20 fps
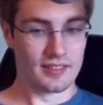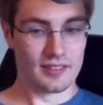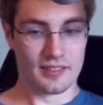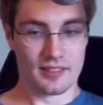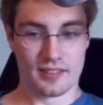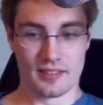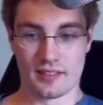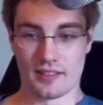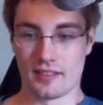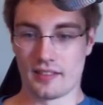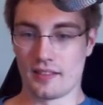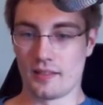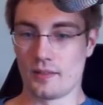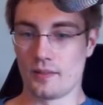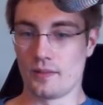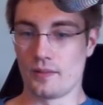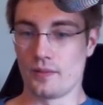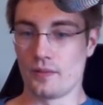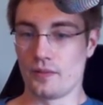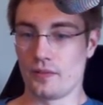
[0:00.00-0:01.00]

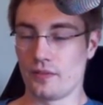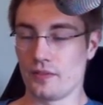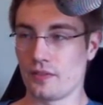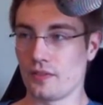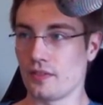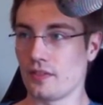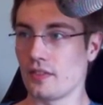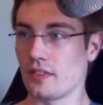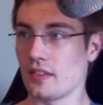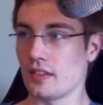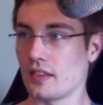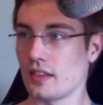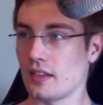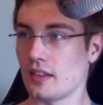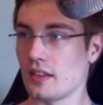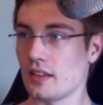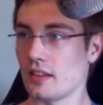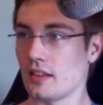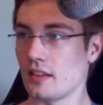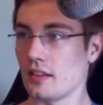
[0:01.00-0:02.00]

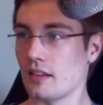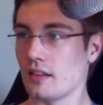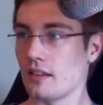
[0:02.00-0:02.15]
(no one is talking)